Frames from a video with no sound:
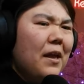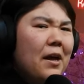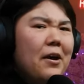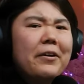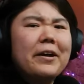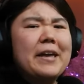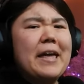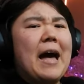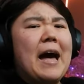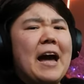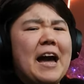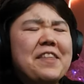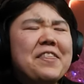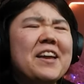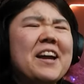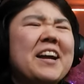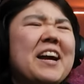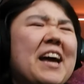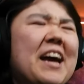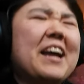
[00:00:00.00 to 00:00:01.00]
Okay, yeah, I
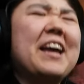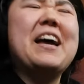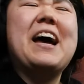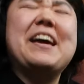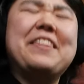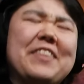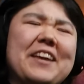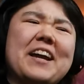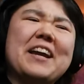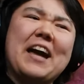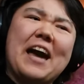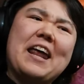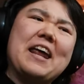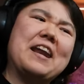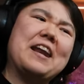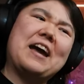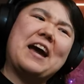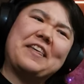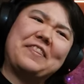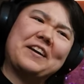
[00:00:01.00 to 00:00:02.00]
think
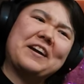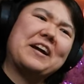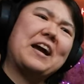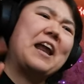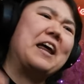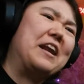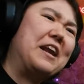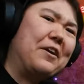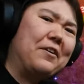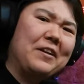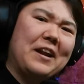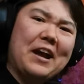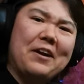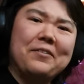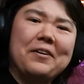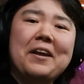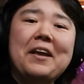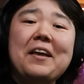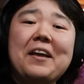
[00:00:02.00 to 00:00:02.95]
I gotta narrow down.